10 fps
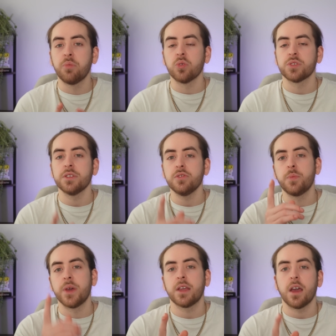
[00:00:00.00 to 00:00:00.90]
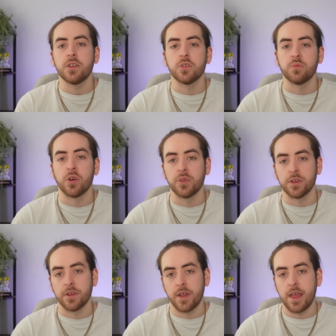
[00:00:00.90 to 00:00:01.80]
important that you pick a good
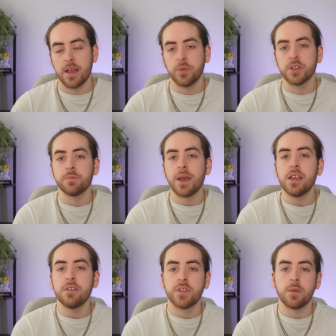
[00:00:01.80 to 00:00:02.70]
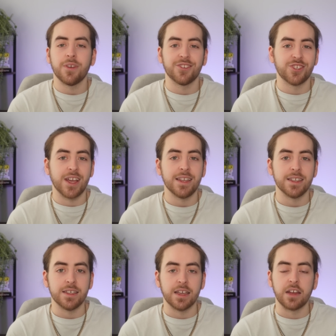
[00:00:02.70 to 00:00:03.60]
broker because many of them are
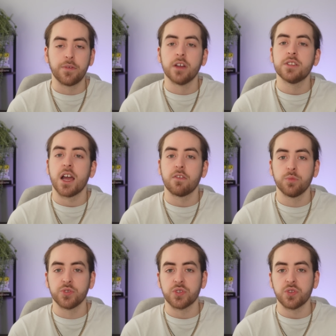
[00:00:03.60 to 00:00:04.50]
shady, and I've heard terrible